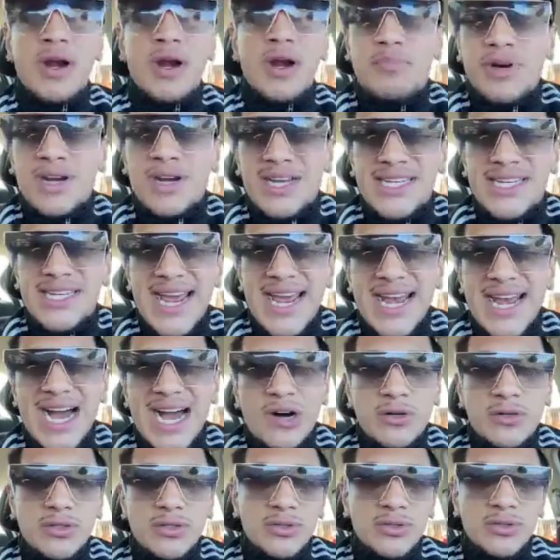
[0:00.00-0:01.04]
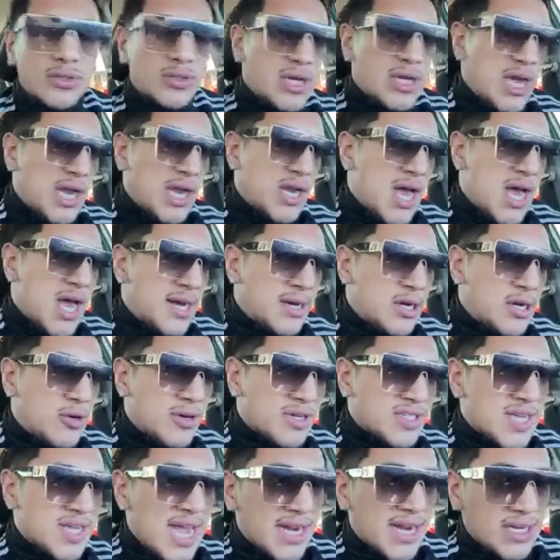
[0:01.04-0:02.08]
to put a date out and not know
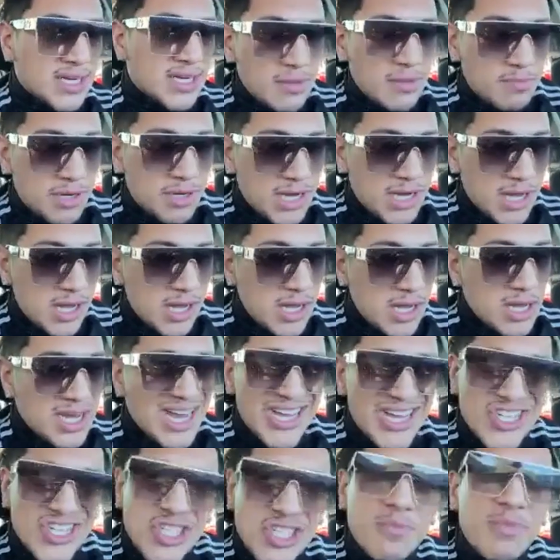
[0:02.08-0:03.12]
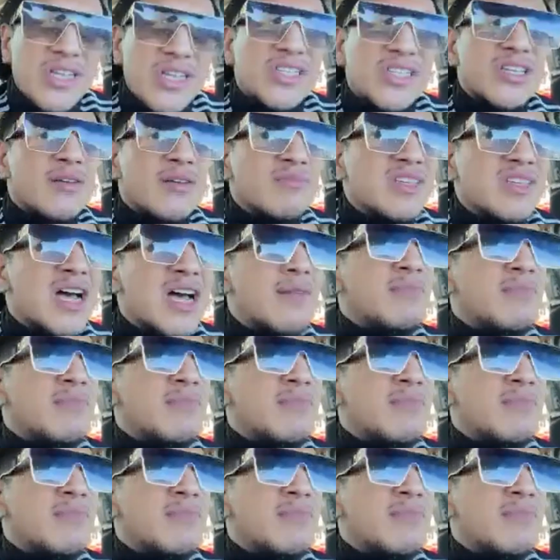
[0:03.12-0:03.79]
exactly, but it should be sometime